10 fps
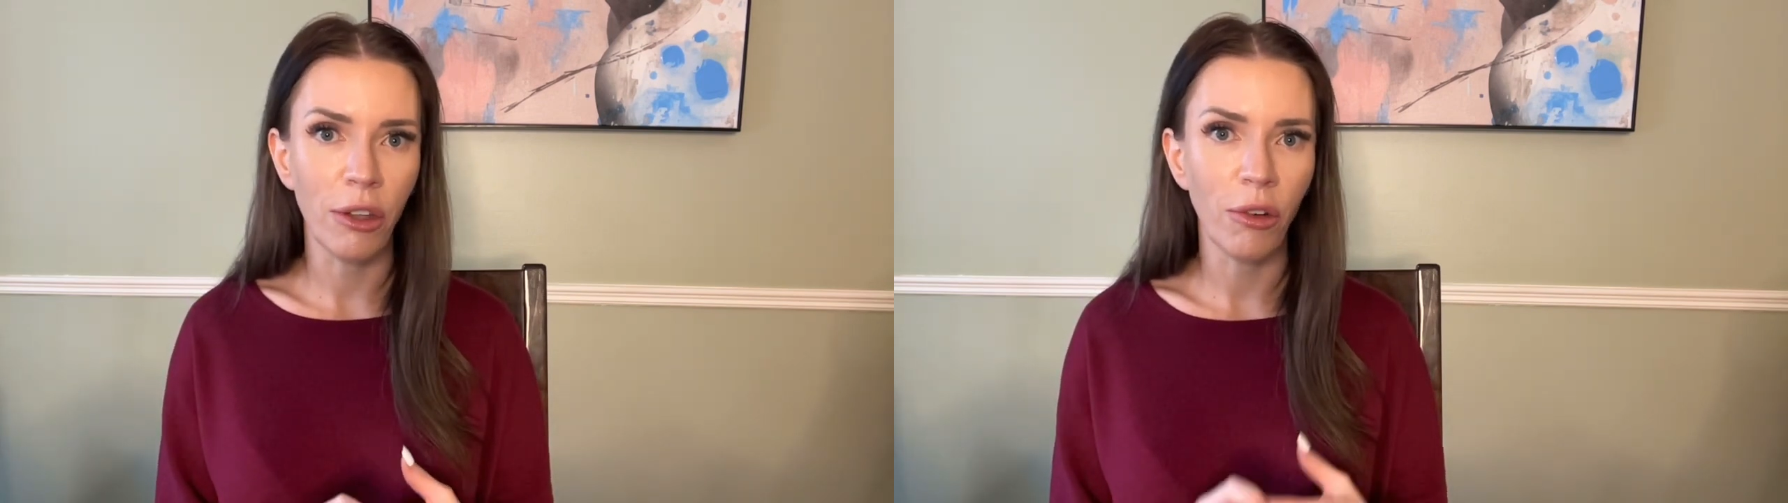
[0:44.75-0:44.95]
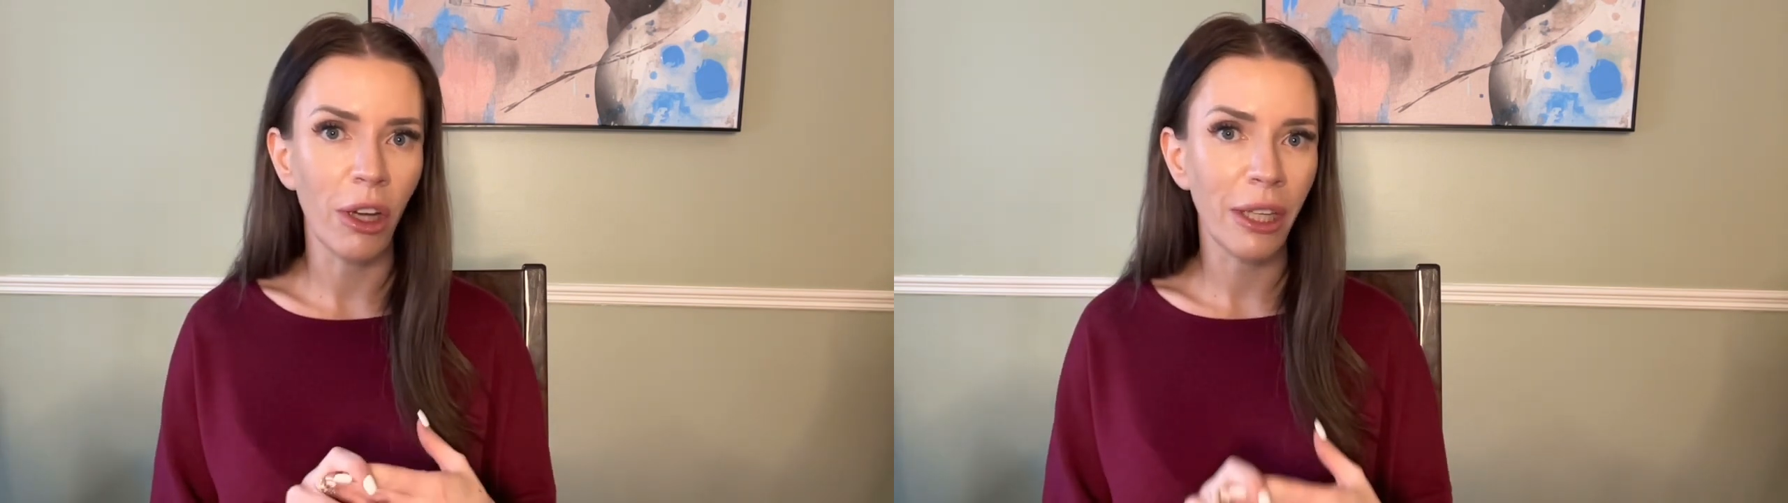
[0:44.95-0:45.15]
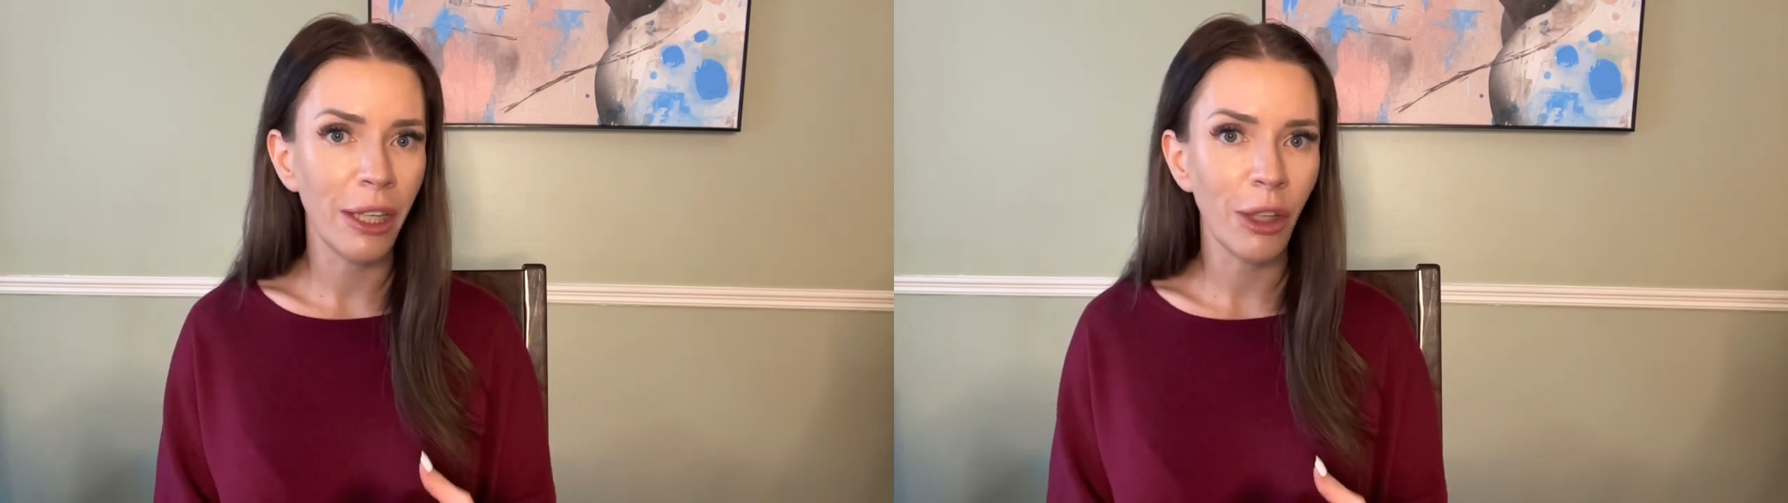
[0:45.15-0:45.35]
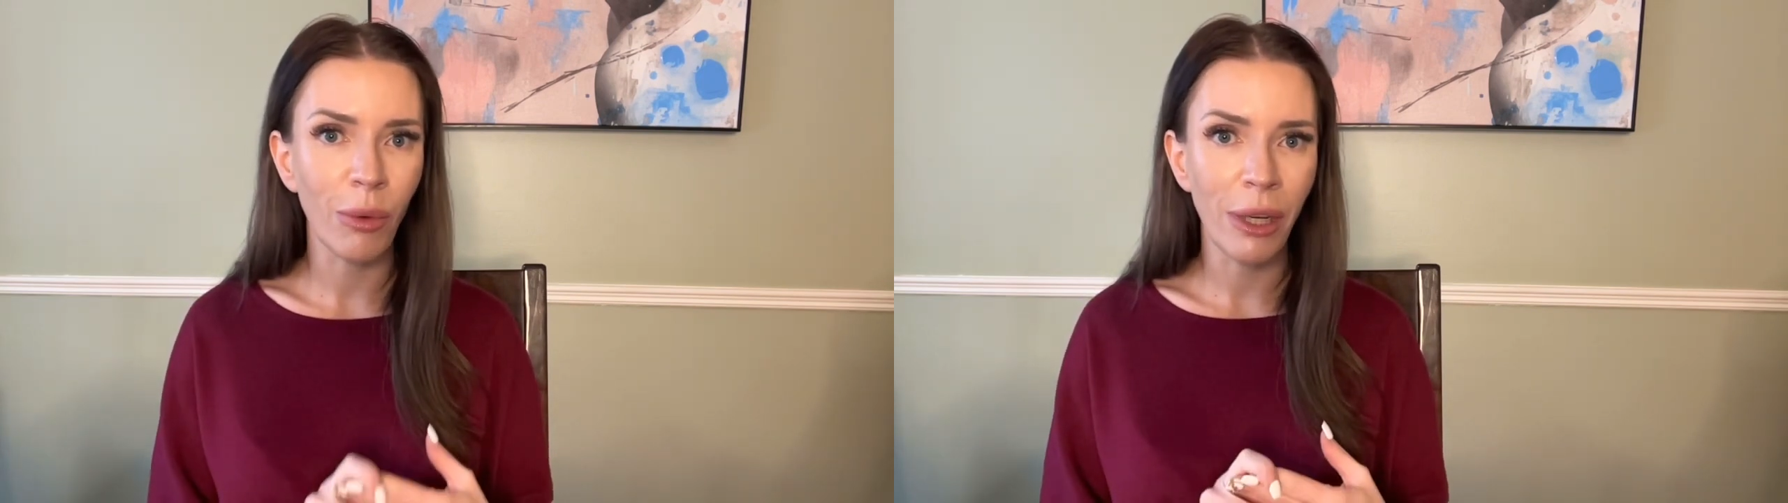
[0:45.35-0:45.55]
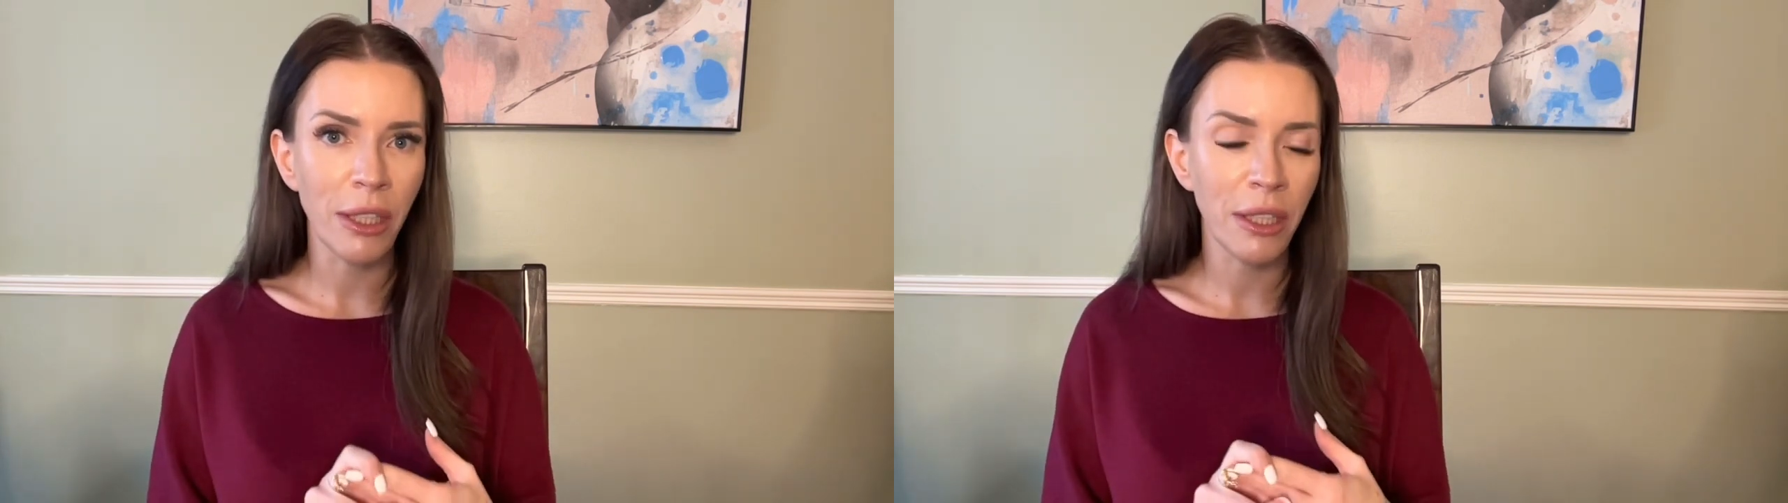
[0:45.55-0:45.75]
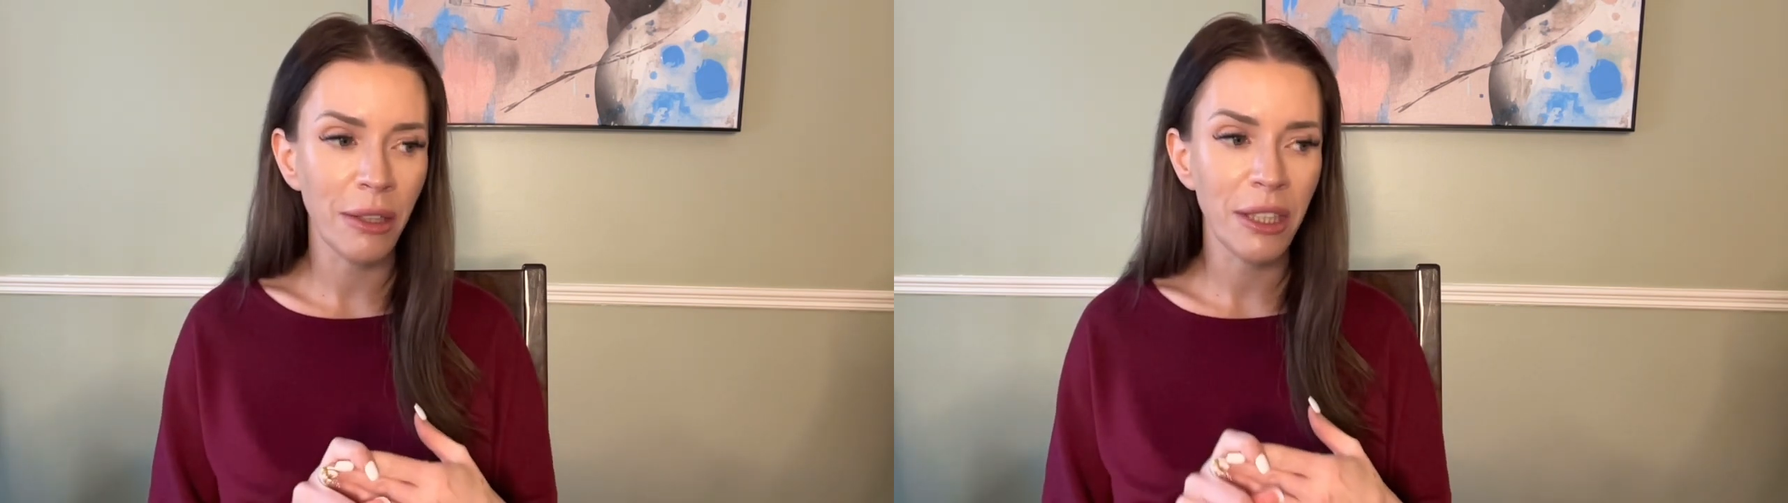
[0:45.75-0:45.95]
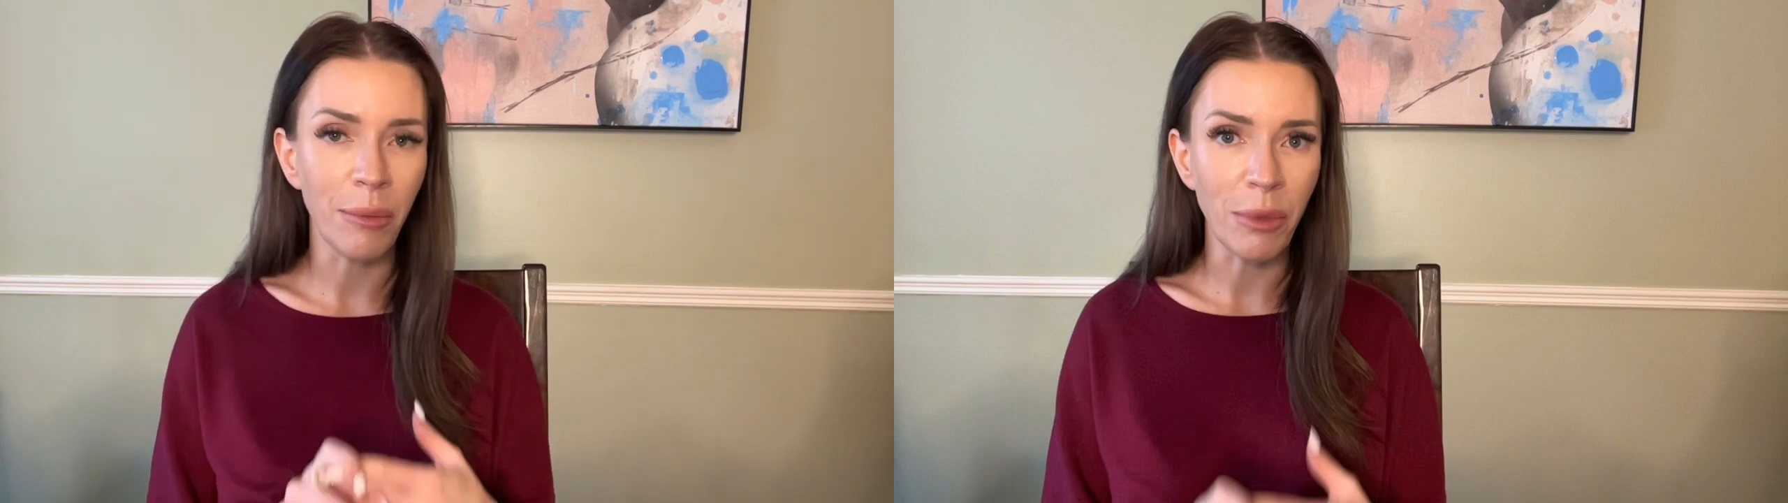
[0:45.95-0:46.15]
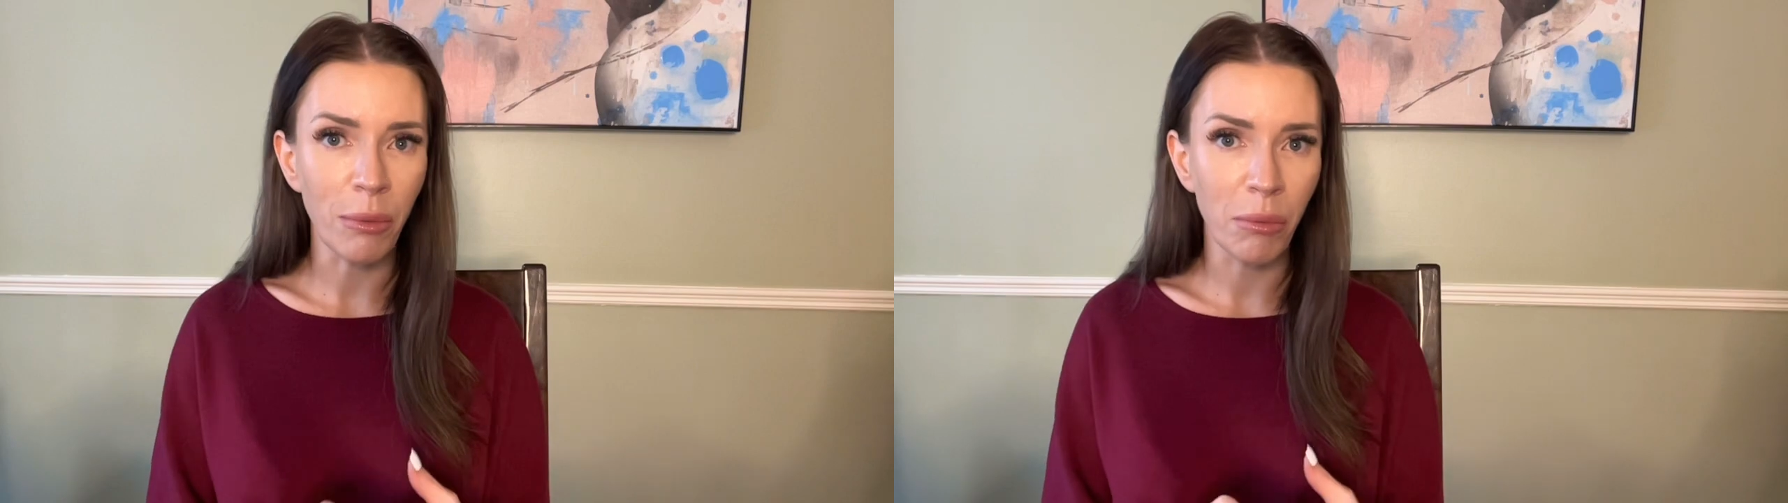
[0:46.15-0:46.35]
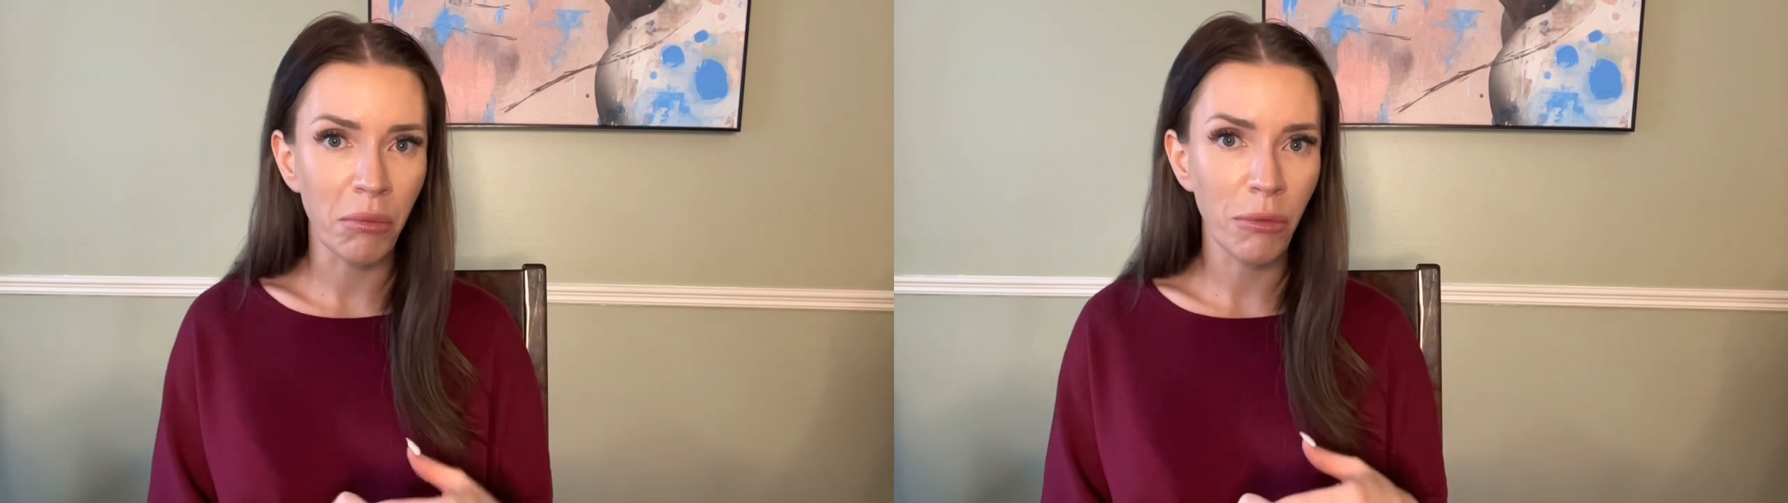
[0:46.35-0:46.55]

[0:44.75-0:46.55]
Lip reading: They're not getting great symptom